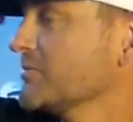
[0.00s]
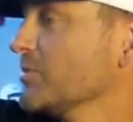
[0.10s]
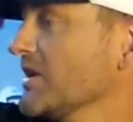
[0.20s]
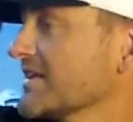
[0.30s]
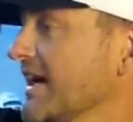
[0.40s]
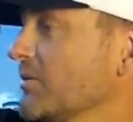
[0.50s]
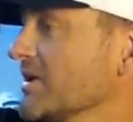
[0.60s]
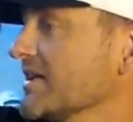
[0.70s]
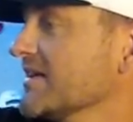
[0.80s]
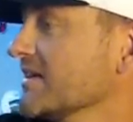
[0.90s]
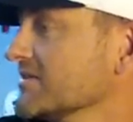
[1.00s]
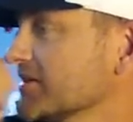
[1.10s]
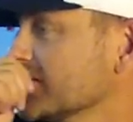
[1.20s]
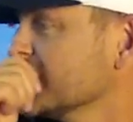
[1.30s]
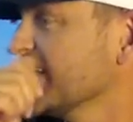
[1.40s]
can plug that one in, it'll
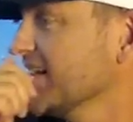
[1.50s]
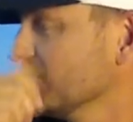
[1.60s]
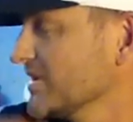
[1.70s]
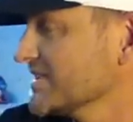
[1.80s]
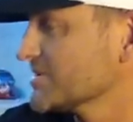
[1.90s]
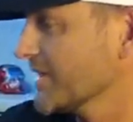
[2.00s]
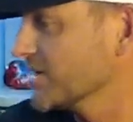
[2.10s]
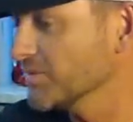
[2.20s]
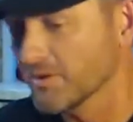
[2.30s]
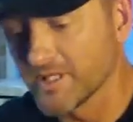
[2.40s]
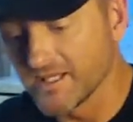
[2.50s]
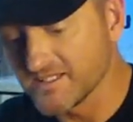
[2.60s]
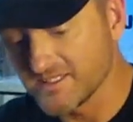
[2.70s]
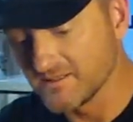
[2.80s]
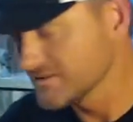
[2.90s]
turn right on. We'll get some air blowing on us.